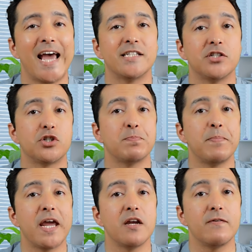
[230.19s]
as its
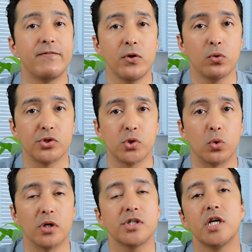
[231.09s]
main fuel
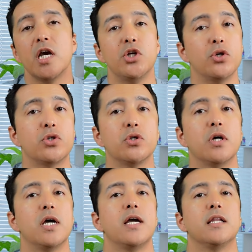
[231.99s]
source due to